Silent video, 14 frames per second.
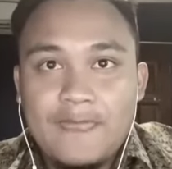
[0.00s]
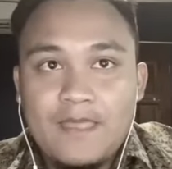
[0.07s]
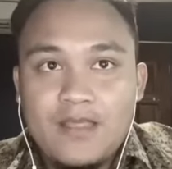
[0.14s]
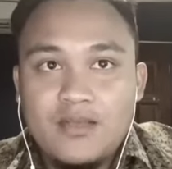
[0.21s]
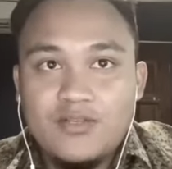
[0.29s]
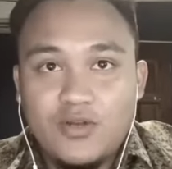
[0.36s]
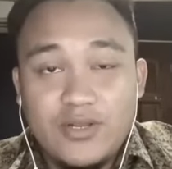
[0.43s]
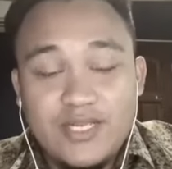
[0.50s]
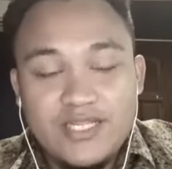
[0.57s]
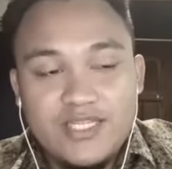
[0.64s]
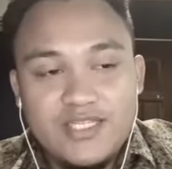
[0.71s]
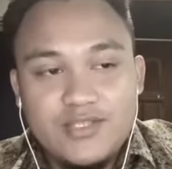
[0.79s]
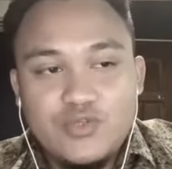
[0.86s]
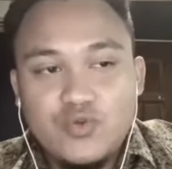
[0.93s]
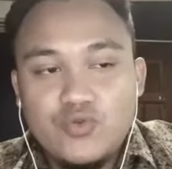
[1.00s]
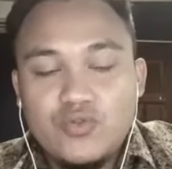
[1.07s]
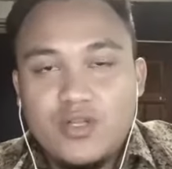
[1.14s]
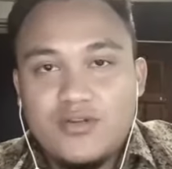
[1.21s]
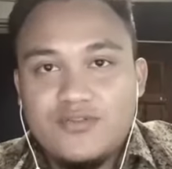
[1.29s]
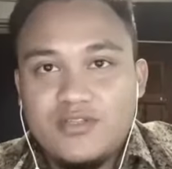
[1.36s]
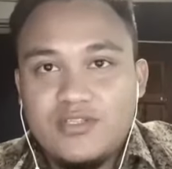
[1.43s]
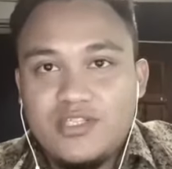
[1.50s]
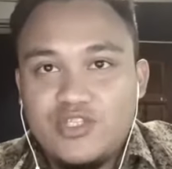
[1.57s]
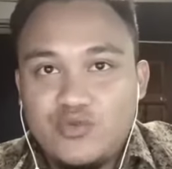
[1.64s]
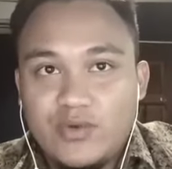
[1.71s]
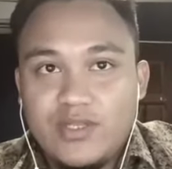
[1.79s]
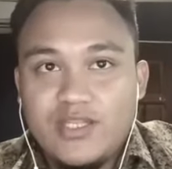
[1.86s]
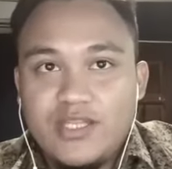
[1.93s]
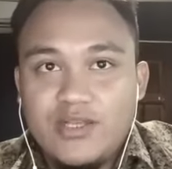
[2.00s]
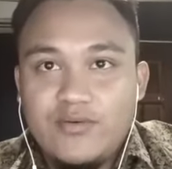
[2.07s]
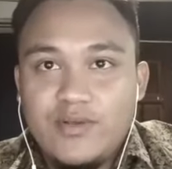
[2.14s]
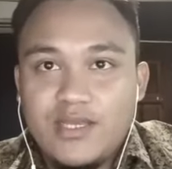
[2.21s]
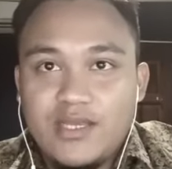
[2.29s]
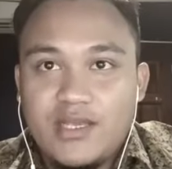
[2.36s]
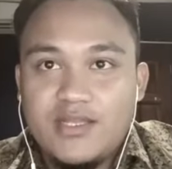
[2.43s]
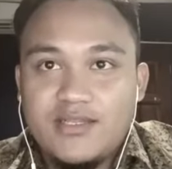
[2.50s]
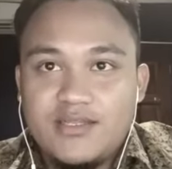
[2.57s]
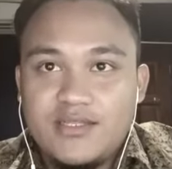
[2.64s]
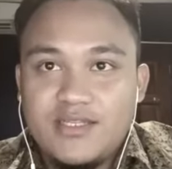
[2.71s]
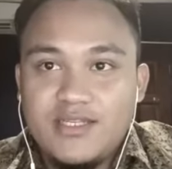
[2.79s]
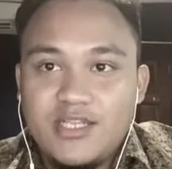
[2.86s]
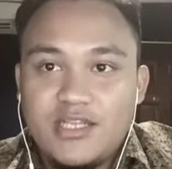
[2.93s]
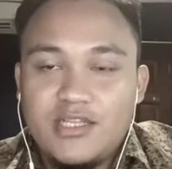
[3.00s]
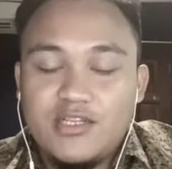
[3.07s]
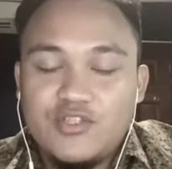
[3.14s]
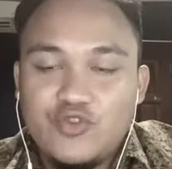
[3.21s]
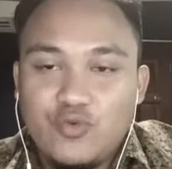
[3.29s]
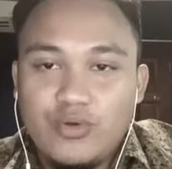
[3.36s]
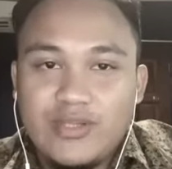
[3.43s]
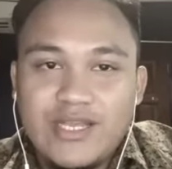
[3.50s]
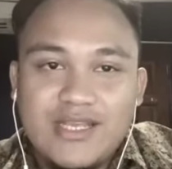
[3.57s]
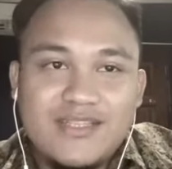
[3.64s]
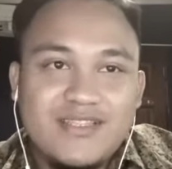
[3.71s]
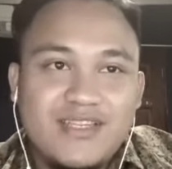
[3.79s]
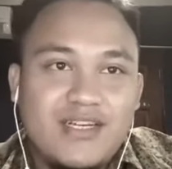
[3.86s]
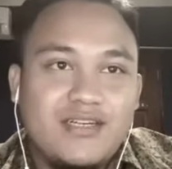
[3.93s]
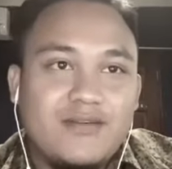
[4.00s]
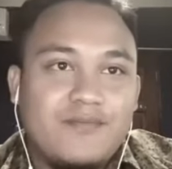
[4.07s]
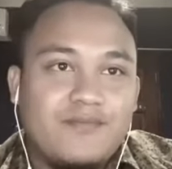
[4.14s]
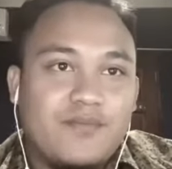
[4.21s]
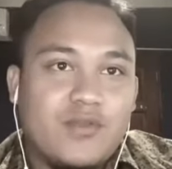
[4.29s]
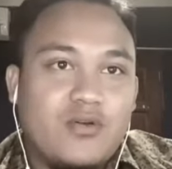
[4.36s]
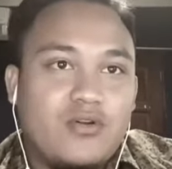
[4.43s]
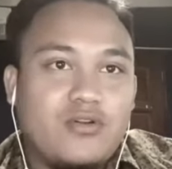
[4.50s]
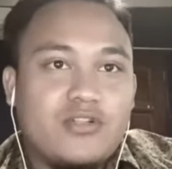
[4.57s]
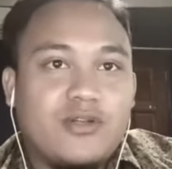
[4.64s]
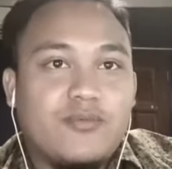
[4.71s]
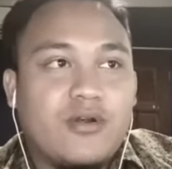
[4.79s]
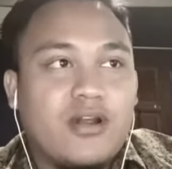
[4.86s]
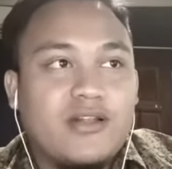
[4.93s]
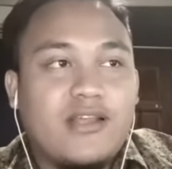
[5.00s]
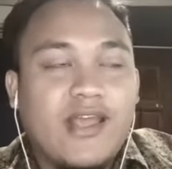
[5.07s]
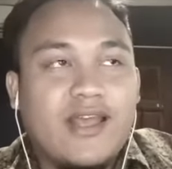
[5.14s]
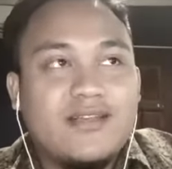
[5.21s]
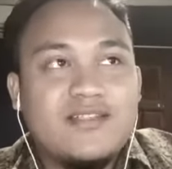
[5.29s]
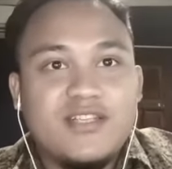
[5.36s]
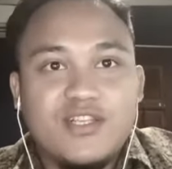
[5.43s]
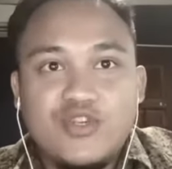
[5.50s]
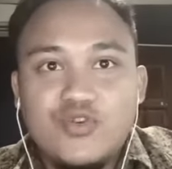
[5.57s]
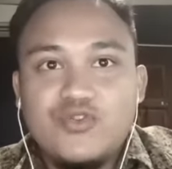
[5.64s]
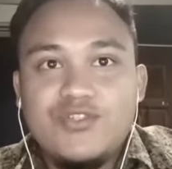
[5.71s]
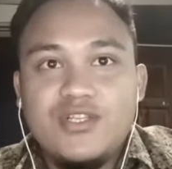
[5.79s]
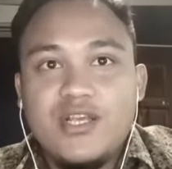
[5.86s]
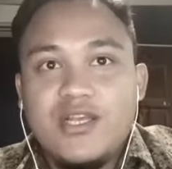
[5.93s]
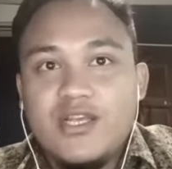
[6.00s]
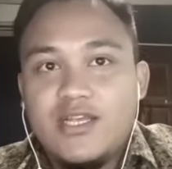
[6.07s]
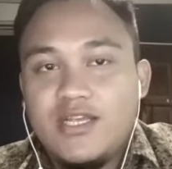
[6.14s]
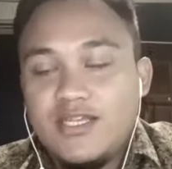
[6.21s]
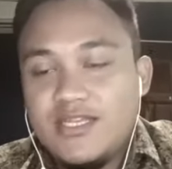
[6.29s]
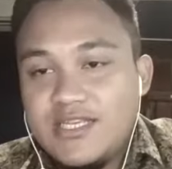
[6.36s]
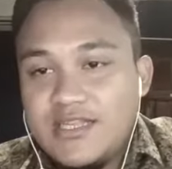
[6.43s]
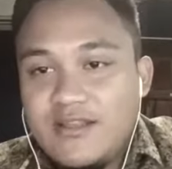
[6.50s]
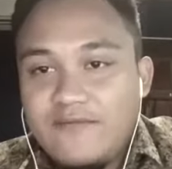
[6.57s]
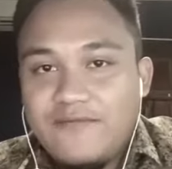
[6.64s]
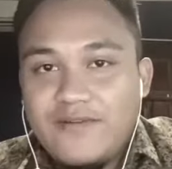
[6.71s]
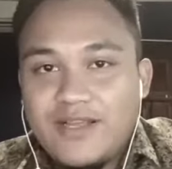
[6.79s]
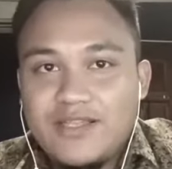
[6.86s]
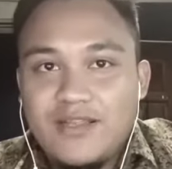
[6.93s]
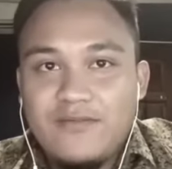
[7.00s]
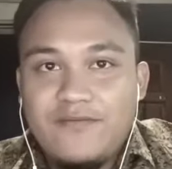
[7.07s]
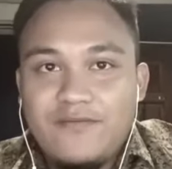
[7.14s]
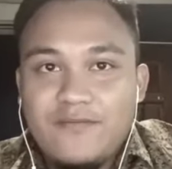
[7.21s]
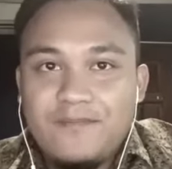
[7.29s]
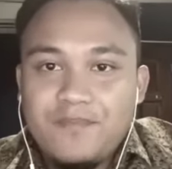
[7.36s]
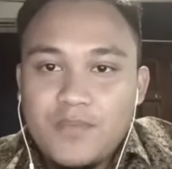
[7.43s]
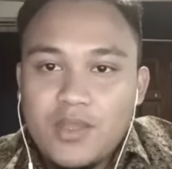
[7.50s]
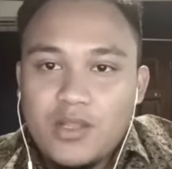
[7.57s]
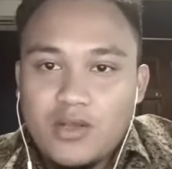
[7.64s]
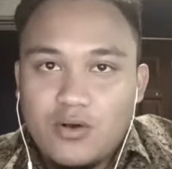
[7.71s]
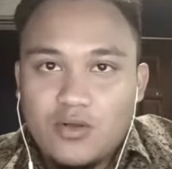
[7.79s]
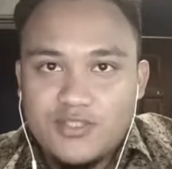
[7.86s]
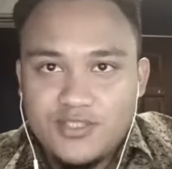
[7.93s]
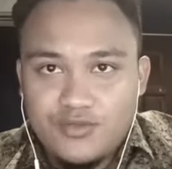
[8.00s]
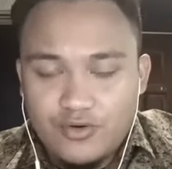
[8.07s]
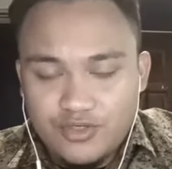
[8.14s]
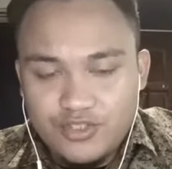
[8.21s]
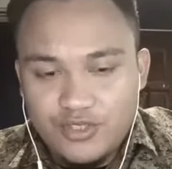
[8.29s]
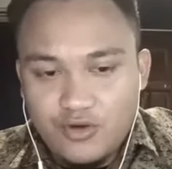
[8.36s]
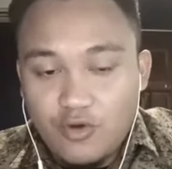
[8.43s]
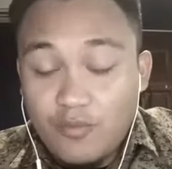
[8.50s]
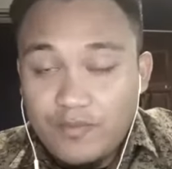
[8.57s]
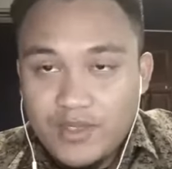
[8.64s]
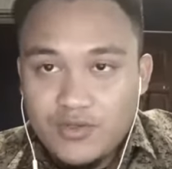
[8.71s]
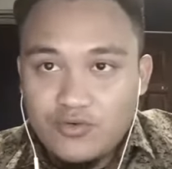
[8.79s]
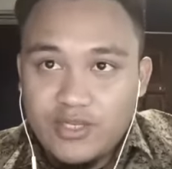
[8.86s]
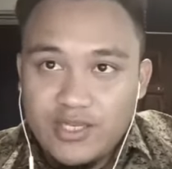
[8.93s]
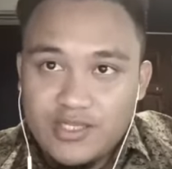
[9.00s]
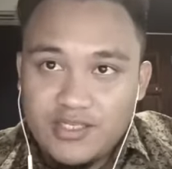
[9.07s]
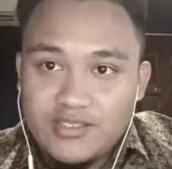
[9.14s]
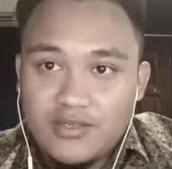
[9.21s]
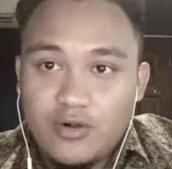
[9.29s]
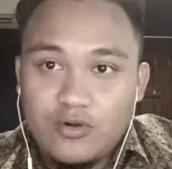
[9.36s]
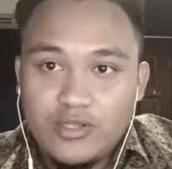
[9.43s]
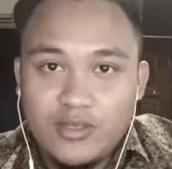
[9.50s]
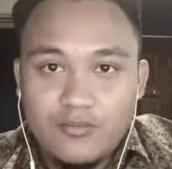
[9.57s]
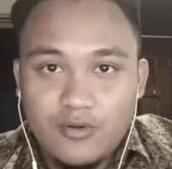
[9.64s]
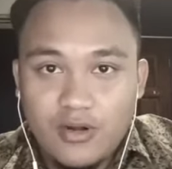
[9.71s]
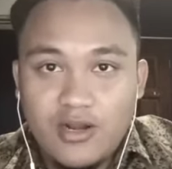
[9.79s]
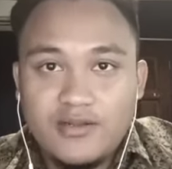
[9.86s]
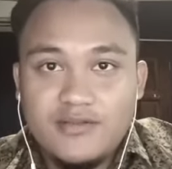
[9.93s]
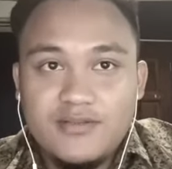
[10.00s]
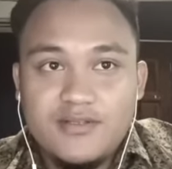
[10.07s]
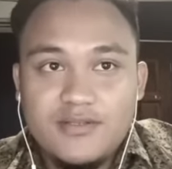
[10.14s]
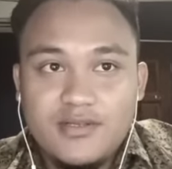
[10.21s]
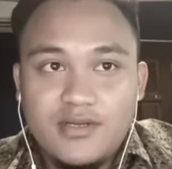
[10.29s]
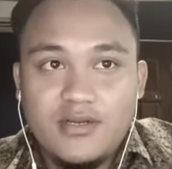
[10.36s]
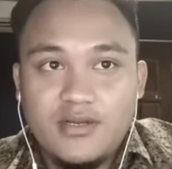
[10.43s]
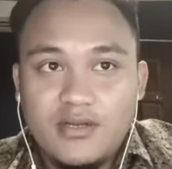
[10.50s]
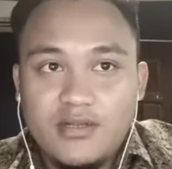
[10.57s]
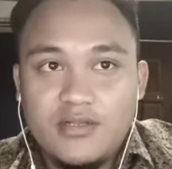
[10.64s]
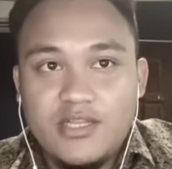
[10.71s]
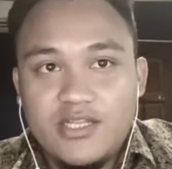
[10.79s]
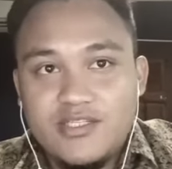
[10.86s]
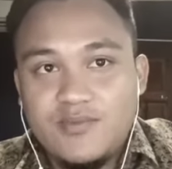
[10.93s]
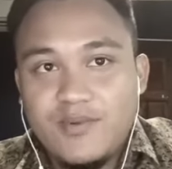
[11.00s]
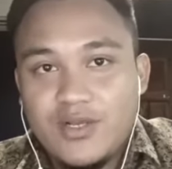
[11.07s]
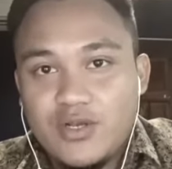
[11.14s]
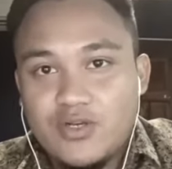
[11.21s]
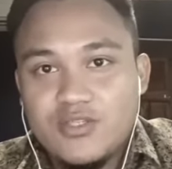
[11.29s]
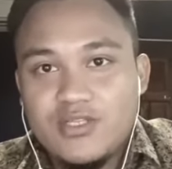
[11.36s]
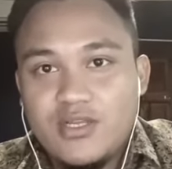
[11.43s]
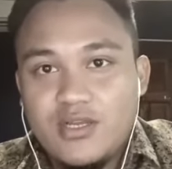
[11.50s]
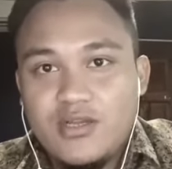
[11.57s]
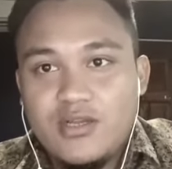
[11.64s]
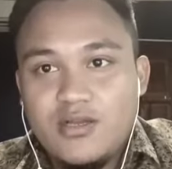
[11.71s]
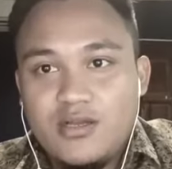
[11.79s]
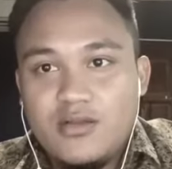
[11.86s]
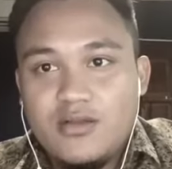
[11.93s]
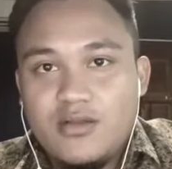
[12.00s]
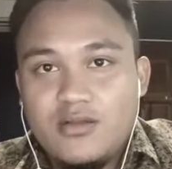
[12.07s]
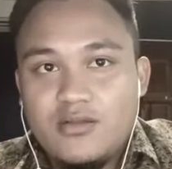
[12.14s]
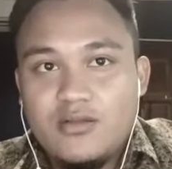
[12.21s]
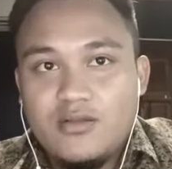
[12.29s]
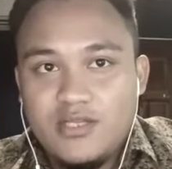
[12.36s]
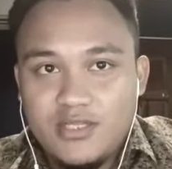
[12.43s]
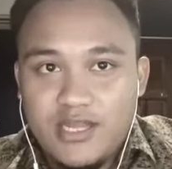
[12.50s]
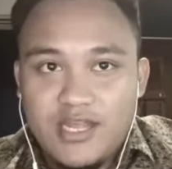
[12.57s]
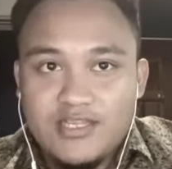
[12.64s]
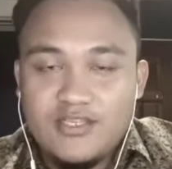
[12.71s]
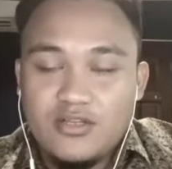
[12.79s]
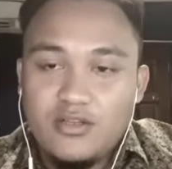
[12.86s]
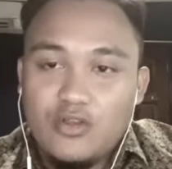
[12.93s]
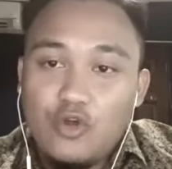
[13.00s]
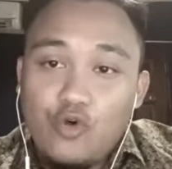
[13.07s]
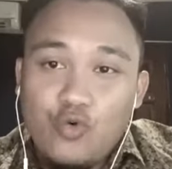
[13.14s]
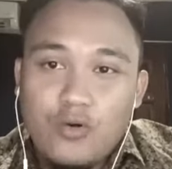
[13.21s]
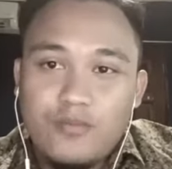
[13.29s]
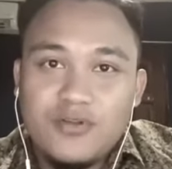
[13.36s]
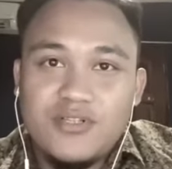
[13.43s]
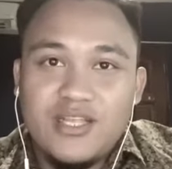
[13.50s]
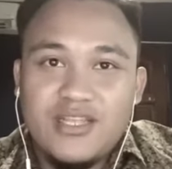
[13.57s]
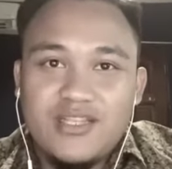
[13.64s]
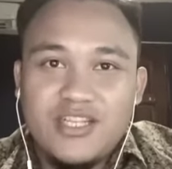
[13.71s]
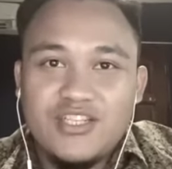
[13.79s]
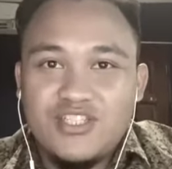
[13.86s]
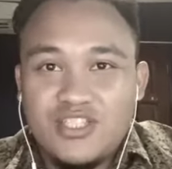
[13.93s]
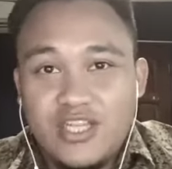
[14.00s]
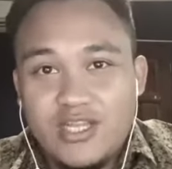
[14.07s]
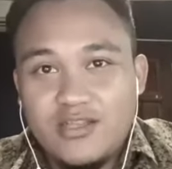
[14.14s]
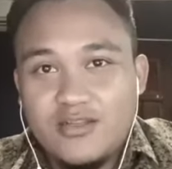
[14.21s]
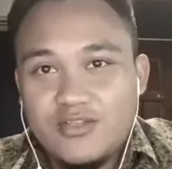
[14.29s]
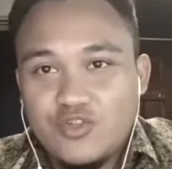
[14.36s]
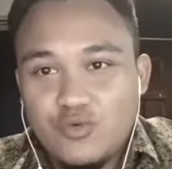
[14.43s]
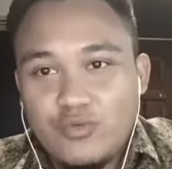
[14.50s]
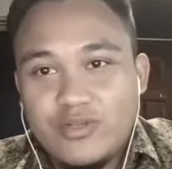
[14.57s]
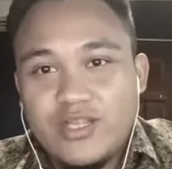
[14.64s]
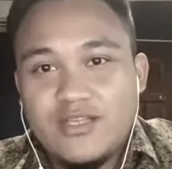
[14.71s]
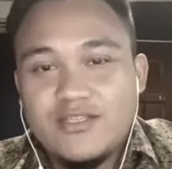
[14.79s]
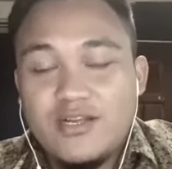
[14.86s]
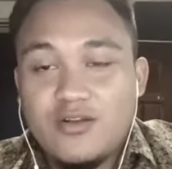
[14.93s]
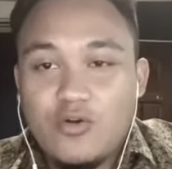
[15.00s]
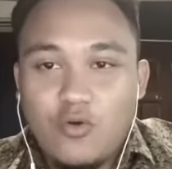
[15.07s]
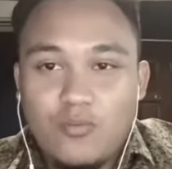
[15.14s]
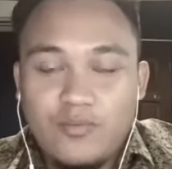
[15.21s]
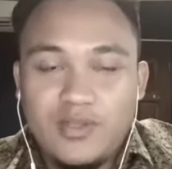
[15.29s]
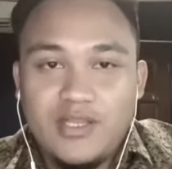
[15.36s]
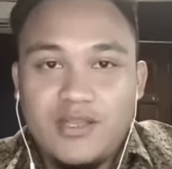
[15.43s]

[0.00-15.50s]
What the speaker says: So in 2020, we can see that the Super TSA Holding Berhad has used an ineffective cost structure compared to JTSA Holding Berhad. That is because it has a lower percentage than the Super TSA company.